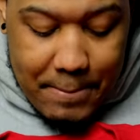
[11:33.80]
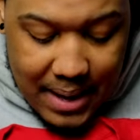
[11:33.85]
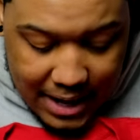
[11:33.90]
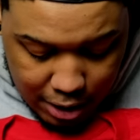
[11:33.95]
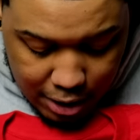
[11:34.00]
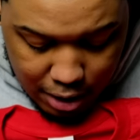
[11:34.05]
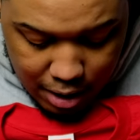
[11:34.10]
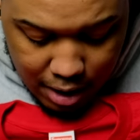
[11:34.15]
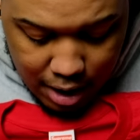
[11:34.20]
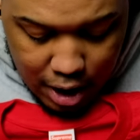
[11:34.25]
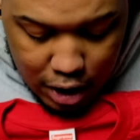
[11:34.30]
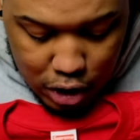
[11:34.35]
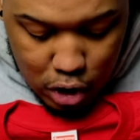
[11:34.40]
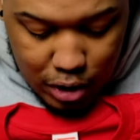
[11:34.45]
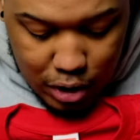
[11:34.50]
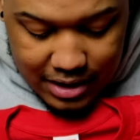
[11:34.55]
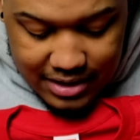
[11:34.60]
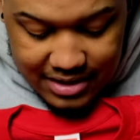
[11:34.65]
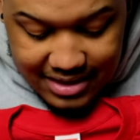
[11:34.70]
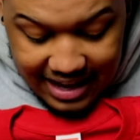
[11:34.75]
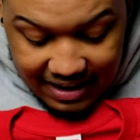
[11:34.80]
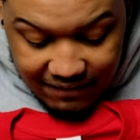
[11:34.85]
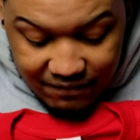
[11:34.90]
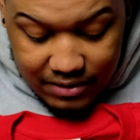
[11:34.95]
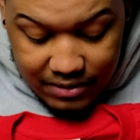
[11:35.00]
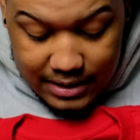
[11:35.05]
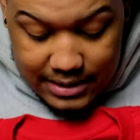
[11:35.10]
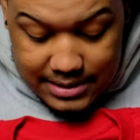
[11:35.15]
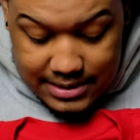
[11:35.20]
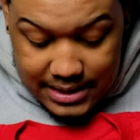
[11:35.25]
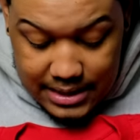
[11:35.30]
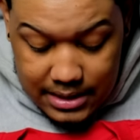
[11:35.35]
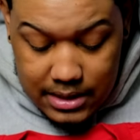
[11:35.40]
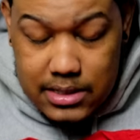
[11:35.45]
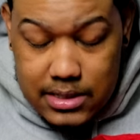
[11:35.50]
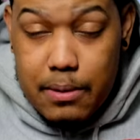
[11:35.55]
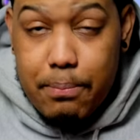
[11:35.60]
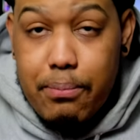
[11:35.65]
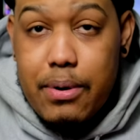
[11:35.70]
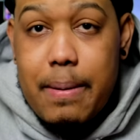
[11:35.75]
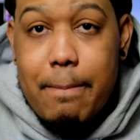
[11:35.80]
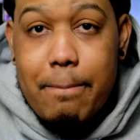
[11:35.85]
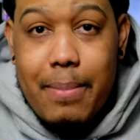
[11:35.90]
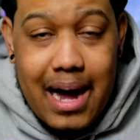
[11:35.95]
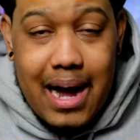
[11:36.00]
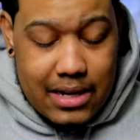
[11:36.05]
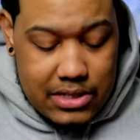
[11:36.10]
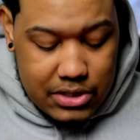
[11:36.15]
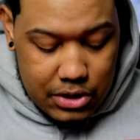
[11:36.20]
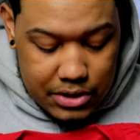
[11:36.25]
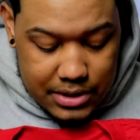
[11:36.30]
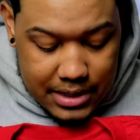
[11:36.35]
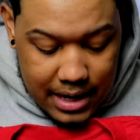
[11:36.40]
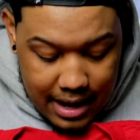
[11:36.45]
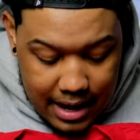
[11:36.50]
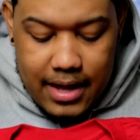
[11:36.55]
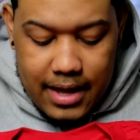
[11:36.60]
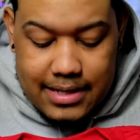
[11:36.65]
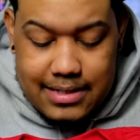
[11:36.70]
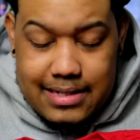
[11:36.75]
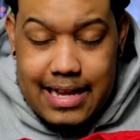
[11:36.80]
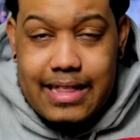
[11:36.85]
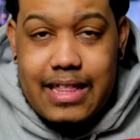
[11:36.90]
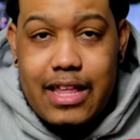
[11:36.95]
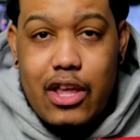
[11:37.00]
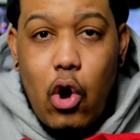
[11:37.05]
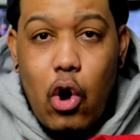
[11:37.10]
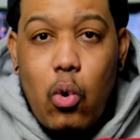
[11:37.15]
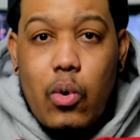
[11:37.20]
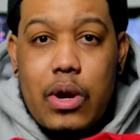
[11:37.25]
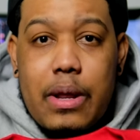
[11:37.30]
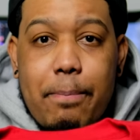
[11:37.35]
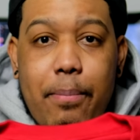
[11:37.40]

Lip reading: better. You can definitely see the Supreme boxers. It's like the only